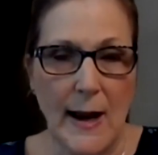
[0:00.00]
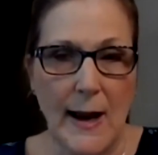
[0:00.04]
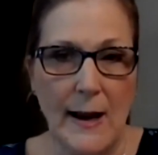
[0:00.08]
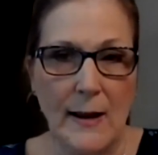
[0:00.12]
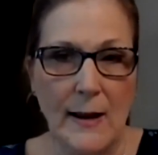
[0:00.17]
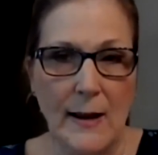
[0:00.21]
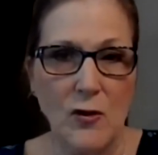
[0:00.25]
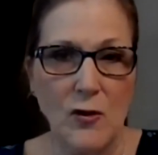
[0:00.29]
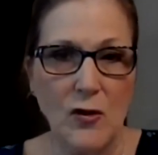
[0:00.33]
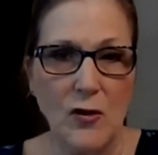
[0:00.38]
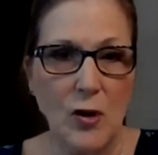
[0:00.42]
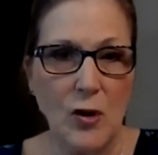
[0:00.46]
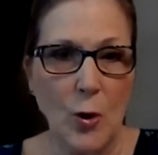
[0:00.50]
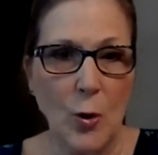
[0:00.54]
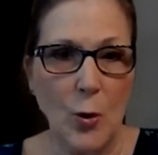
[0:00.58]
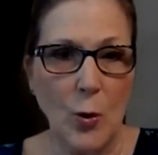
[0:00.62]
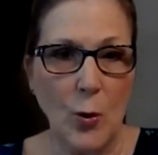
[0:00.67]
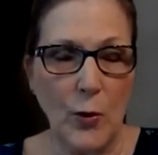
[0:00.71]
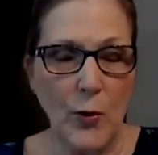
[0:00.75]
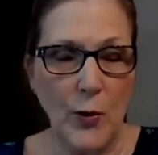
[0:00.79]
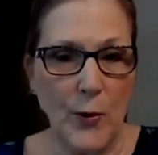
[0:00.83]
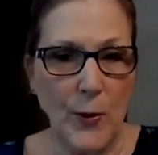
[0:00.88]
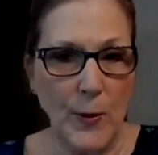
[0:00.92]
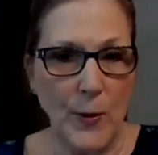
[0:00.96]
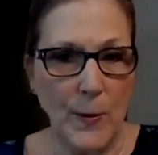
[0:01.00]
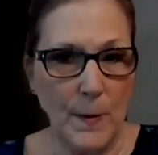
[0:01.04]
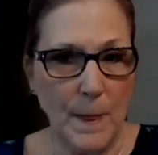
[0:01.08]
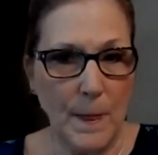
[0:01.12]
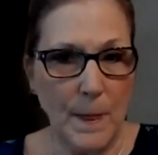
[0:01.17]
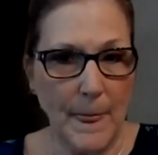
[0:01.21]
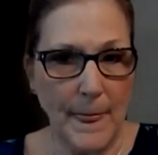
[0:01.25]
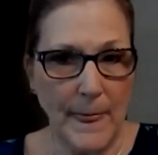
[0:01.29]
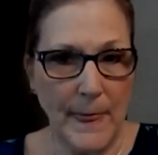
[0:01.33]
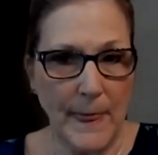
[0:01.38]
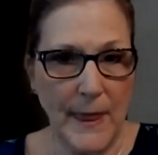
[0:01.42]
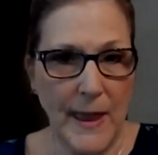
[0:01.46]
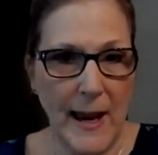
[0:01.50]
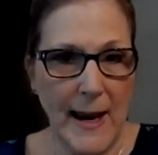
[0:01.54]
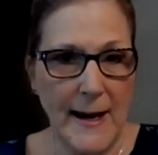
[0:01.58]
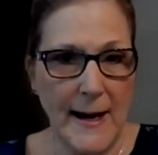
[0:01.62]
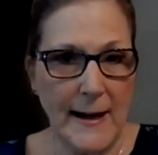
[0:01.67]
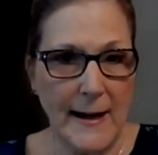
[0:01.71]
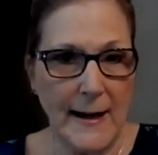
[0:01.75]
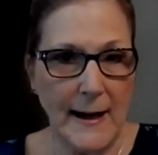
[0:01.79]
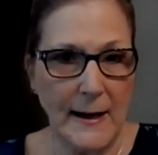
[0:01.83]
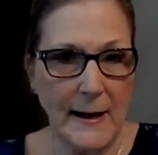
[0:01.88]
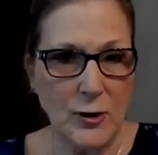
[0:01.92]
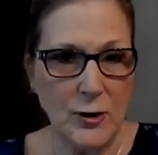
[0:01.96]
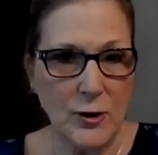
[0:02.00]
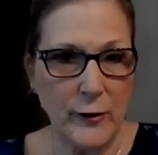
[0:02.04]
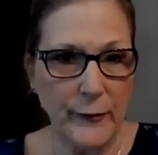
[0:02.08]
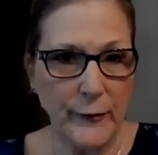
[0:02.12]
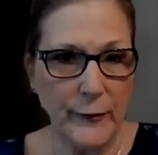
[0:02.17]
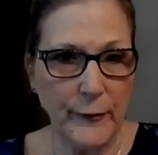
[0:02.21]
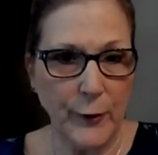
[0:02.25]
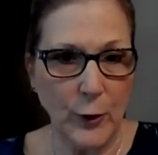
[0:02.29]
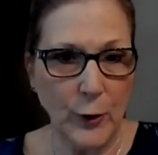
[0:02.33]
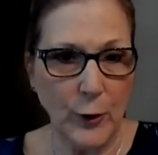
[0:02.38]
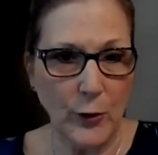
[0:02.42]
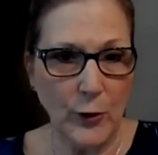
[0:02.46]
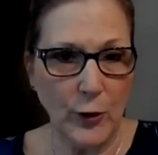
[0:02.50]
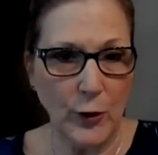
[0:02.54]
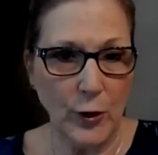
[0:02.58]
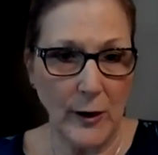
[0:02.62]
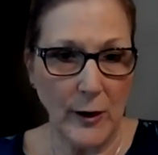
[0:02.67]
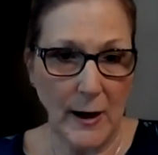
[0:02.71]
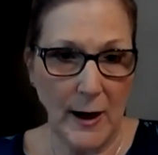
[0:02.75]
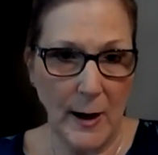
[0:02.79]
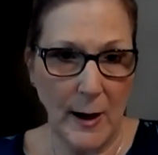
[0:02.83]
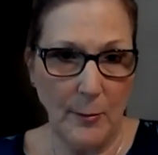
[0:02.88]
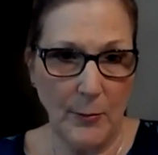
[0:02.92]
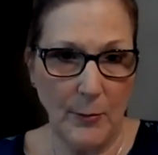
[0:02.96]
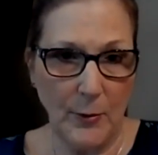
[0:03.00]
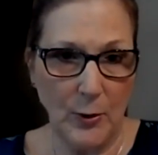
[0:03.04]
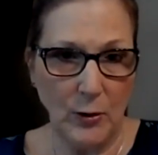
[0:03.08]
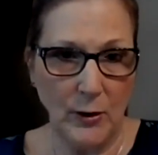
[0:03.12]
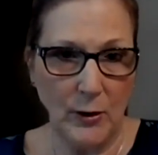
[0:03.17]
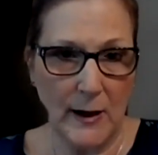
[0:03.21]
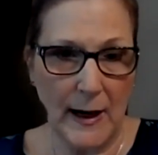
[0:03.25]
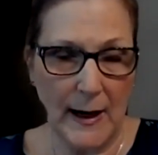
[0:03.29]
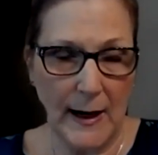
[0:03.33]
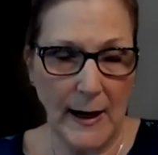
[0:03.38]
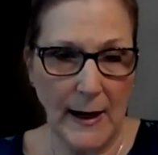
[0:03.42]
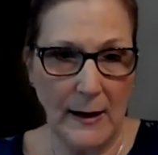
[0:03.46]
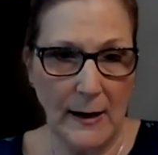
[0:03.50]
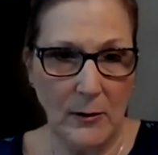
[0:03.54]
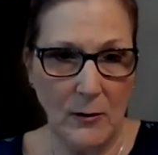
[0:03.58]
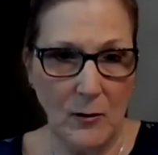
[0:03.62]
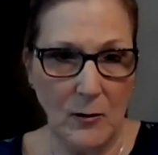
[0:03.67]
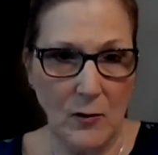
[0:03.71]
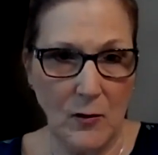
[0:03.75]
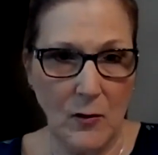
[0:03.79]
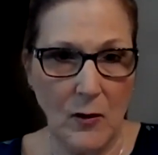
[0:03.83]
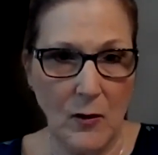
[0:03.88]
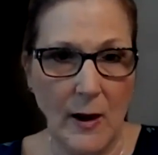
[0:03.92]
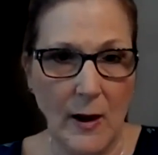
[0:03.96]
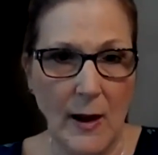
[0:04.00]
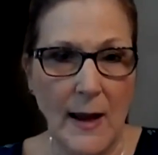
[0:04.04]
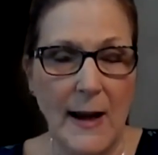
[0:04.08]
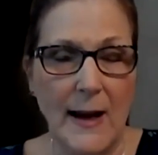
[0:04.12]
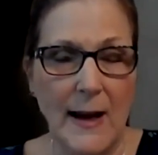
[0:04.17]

And so they can defer their capital gains